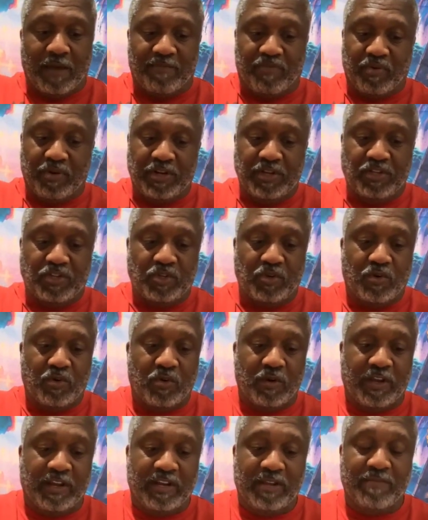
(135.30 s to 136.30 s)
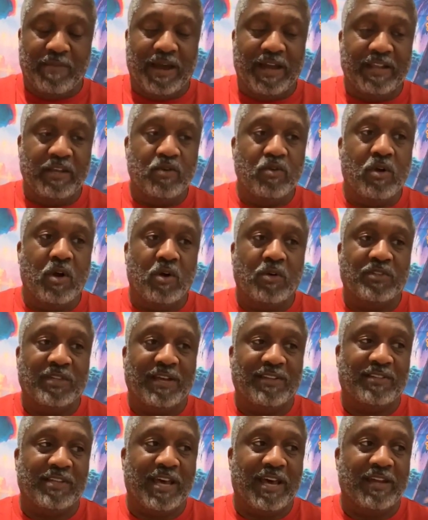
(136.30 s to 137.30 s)
I'm pretty sure anybody who goes
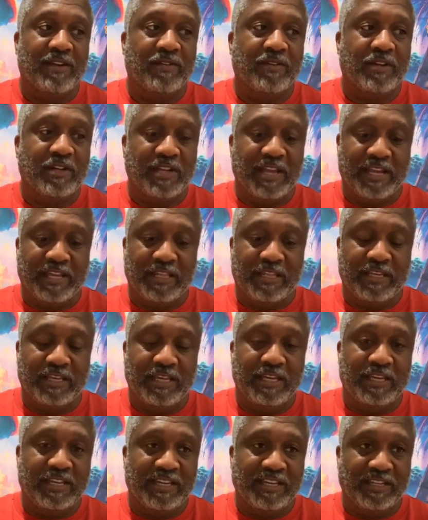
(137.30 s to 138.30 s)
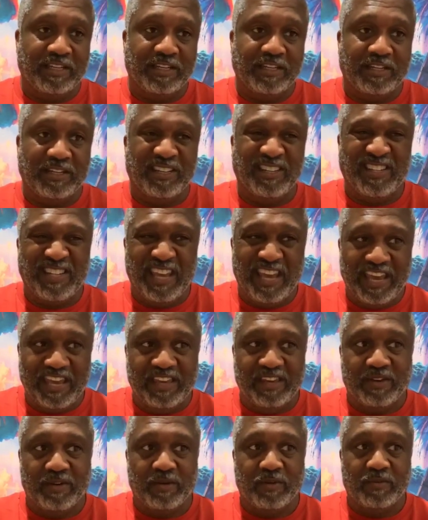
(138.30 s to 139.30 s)
outside on a daily can
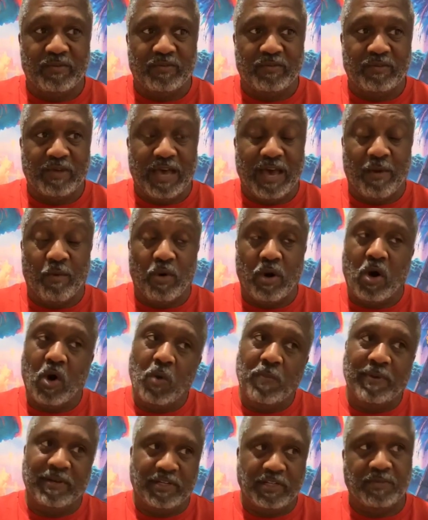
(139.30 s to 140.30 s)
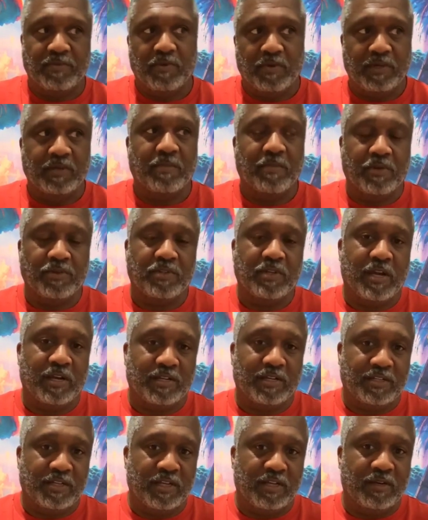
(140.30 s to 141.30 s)
tell, I will hope at this point that most of
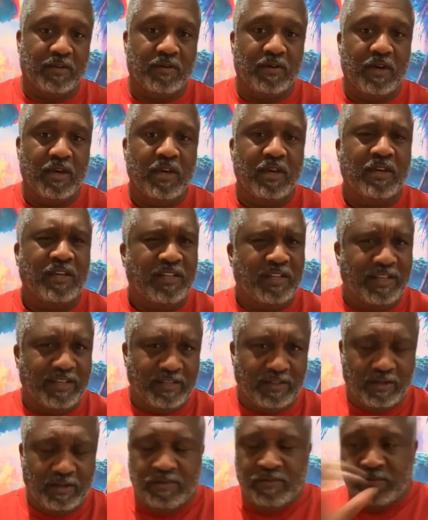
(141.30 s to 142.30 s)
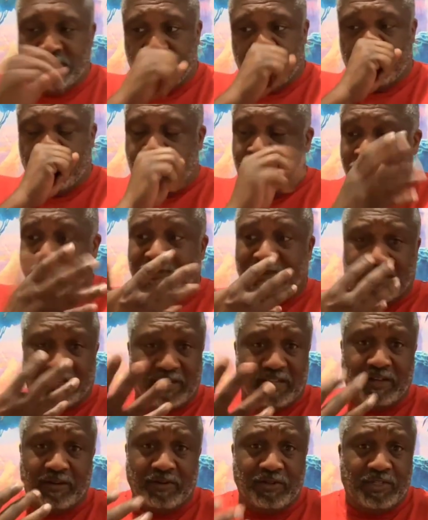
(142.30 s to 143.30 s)
y'all can tell, that
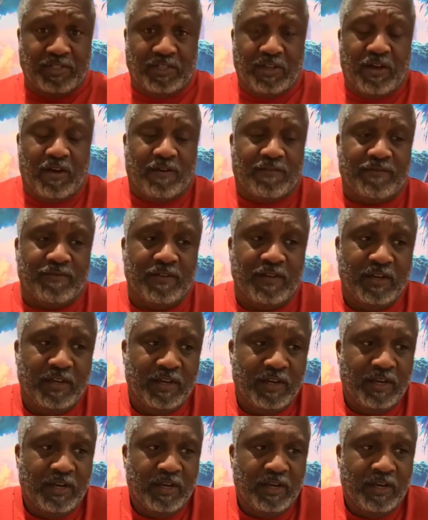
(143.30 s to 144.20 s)
the energy's off.